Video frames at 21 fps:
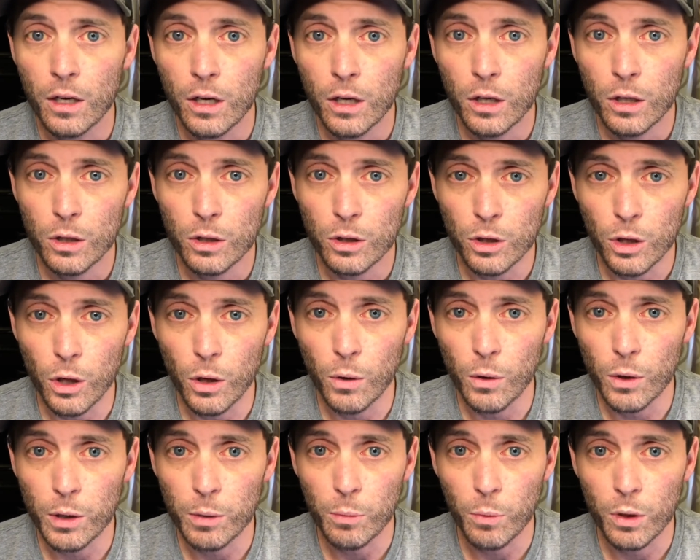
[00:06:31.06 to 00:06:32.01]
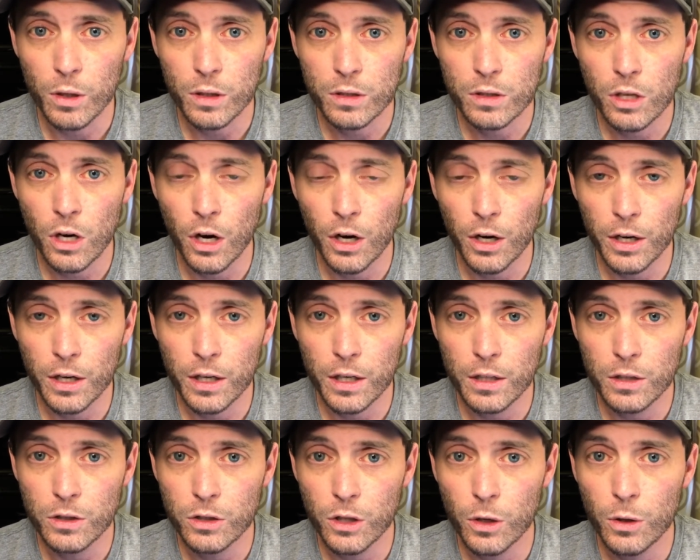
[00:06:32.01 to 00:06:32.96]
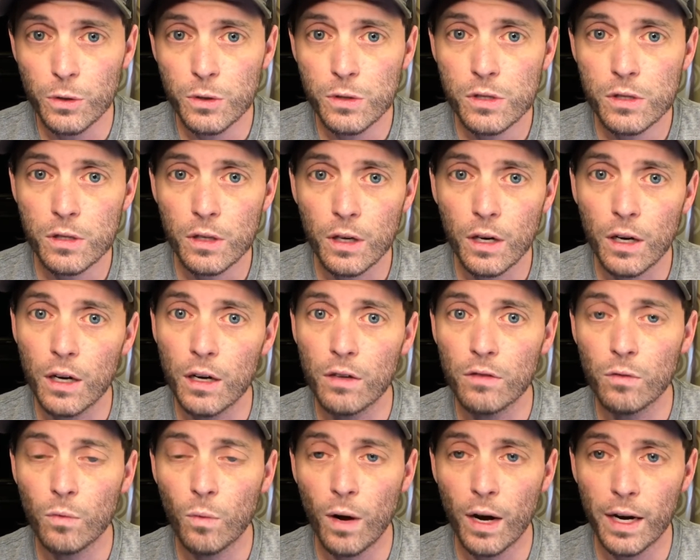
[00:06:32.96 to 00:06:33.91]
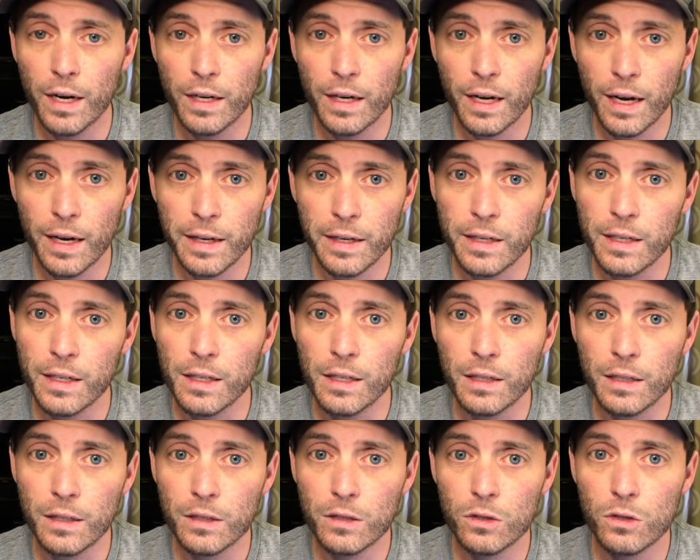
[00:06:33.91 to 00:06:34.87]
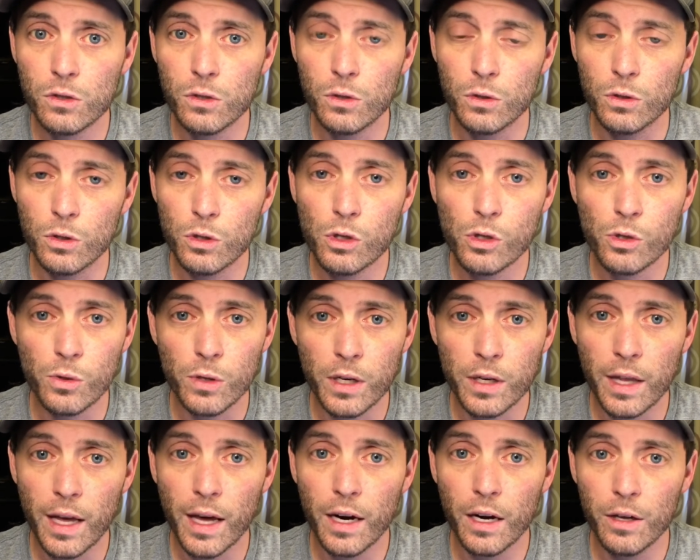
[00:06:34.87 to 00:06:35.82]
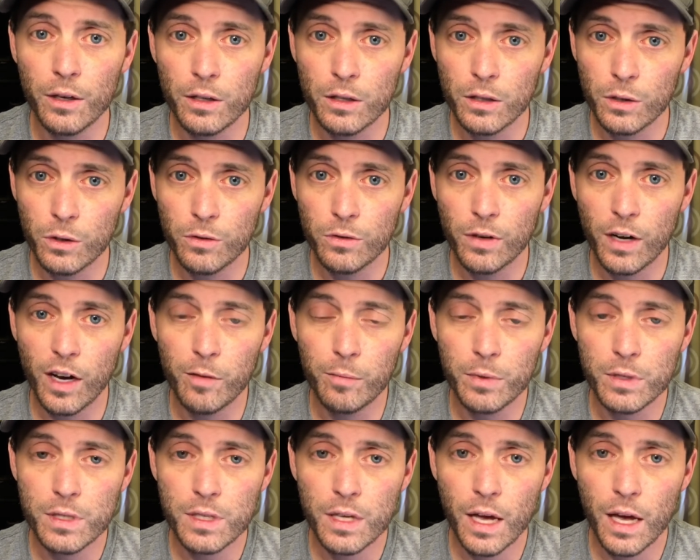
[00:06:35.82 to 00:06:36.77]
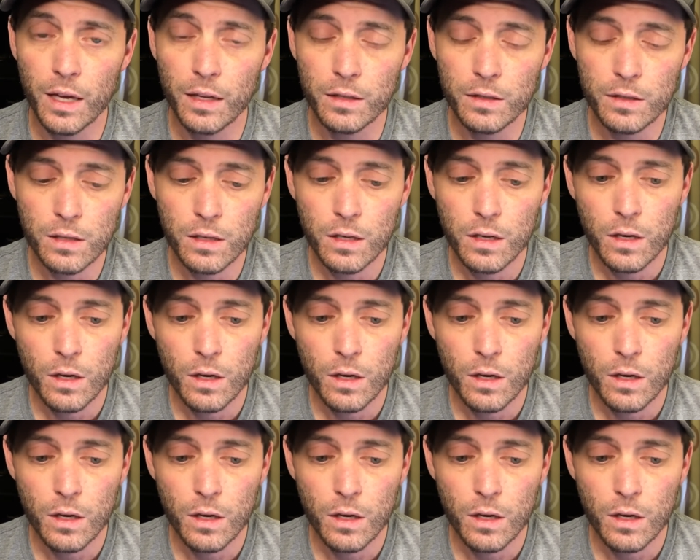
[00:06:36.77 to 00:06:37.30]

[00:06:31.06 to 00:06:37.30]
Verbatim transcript: lower, more targeted dose of Y90 to destroy that other little 5%.